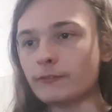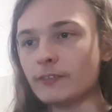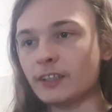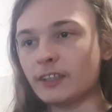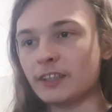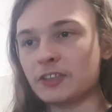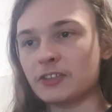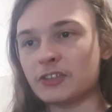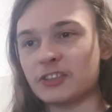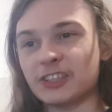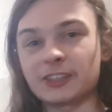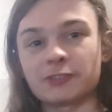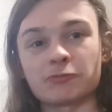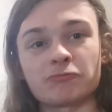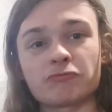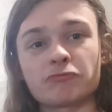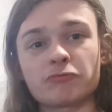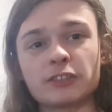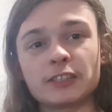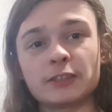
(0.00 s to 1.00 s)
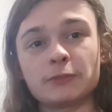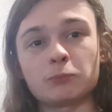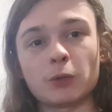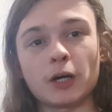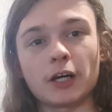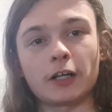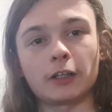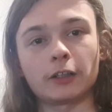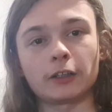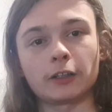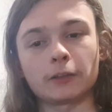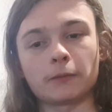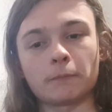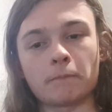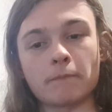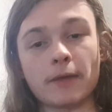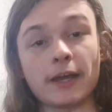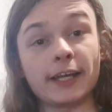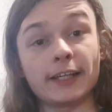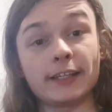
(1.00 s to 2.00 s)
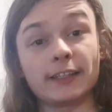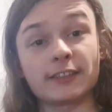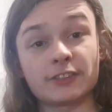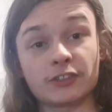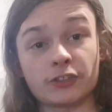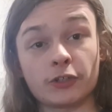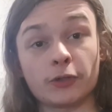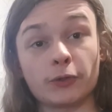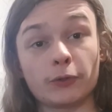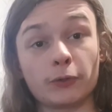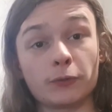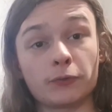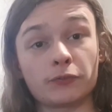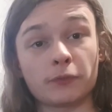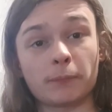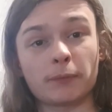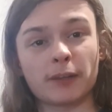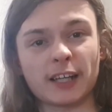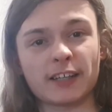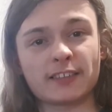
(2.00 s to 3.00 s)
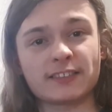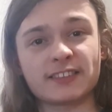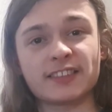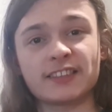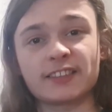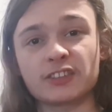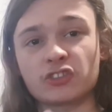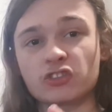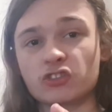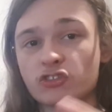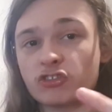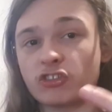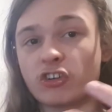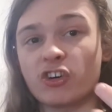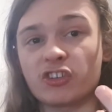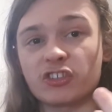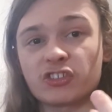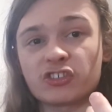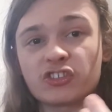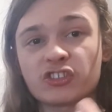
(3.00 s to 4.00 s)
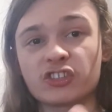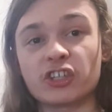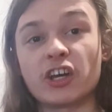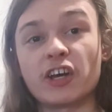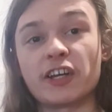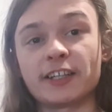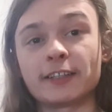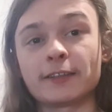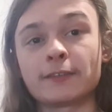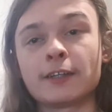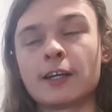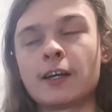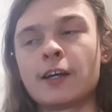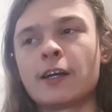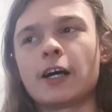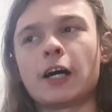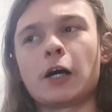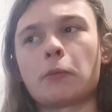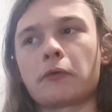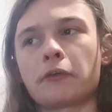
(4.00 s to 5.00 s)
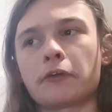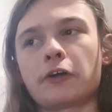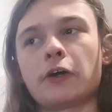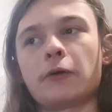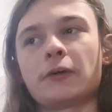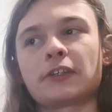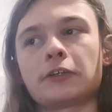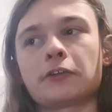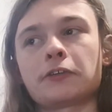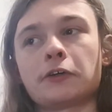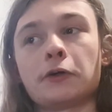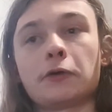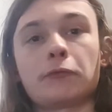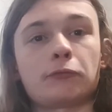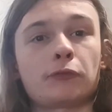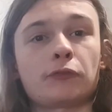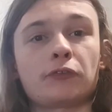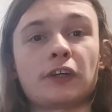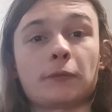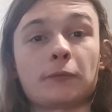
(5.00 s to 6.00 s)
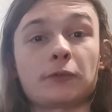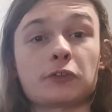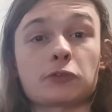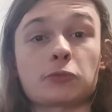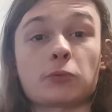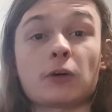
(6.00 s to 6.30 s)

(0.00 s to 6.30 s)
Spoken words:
It's a really well made too. The plastic is strong and sturdy. I wouldn't know, I don't own the thing, which is